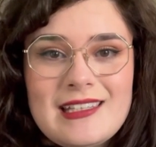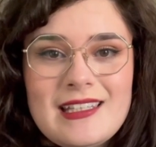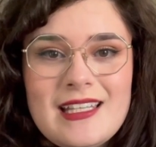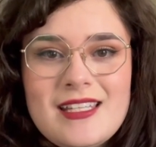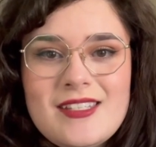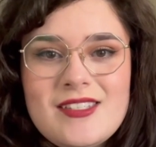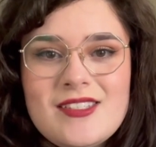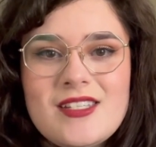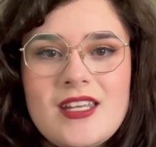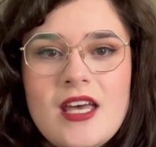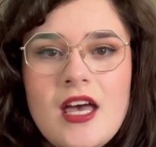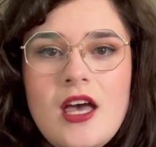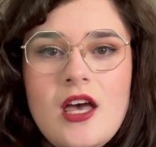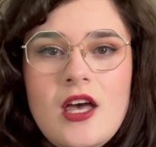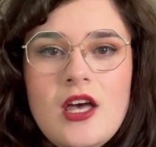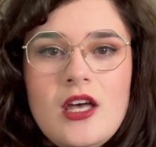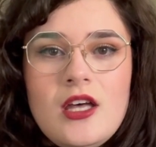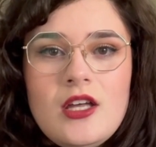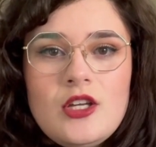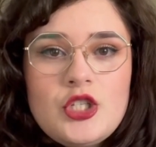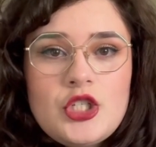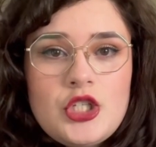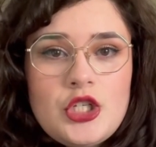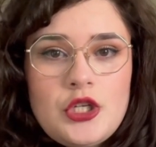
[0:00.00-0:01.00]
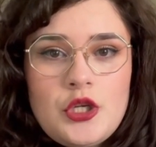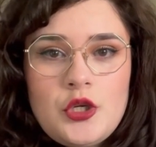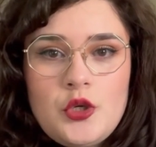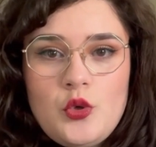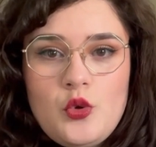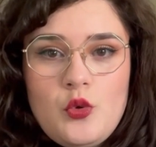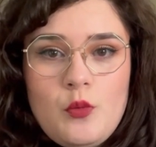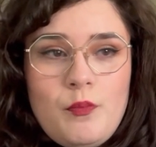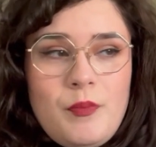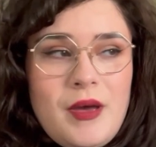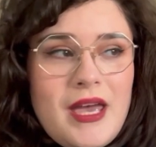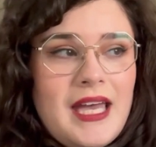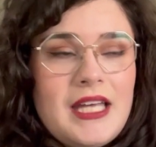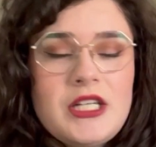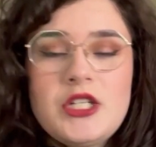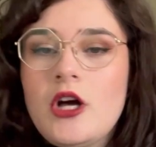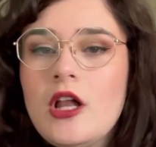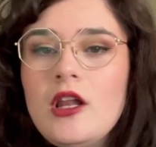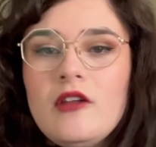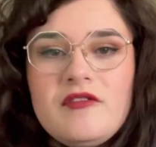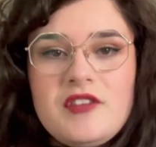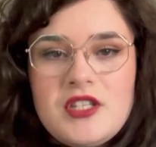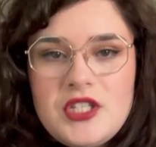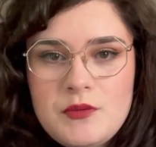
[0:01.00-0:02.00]
list to pit
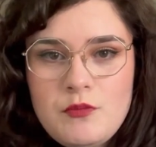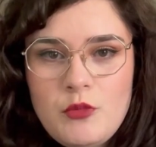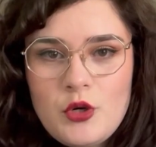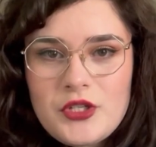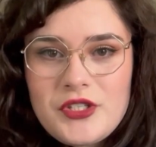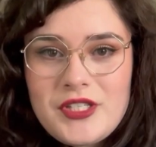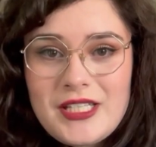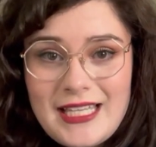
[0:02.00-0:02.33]
all of these books